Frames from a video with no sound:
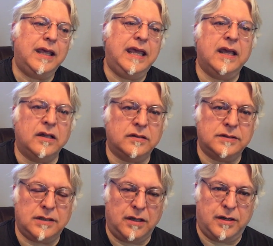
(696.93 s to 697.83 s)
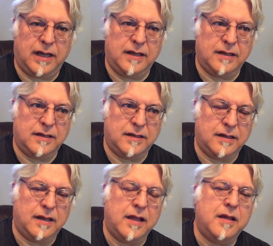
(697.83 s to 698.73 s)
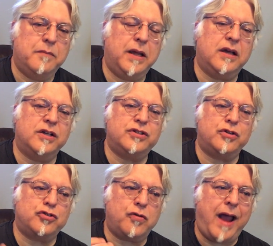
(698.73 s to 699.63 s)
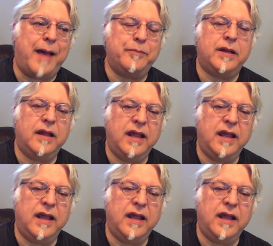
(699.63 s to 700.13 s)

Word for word: kills learning because you're trapped